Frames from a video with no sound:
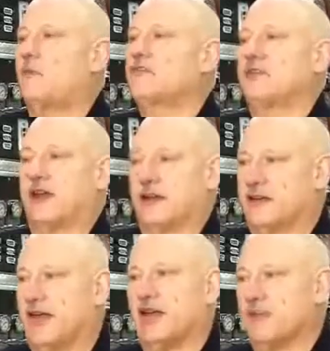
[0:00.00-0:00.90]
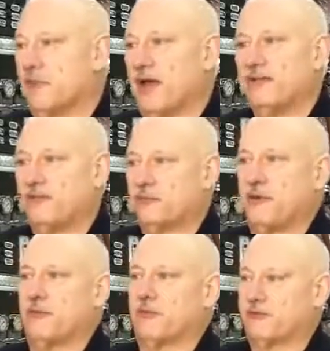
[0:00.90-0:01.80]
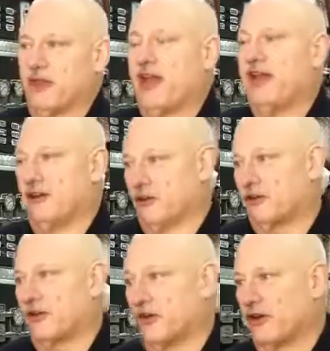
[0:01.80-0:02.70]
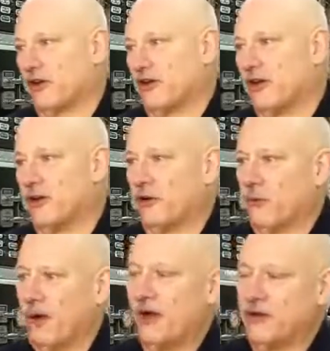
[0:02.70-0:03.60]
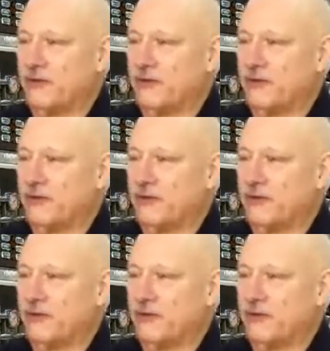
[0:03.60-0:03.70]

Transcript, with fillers: Almost on a daily basis, people are saying, hey, you're looking good, or wow,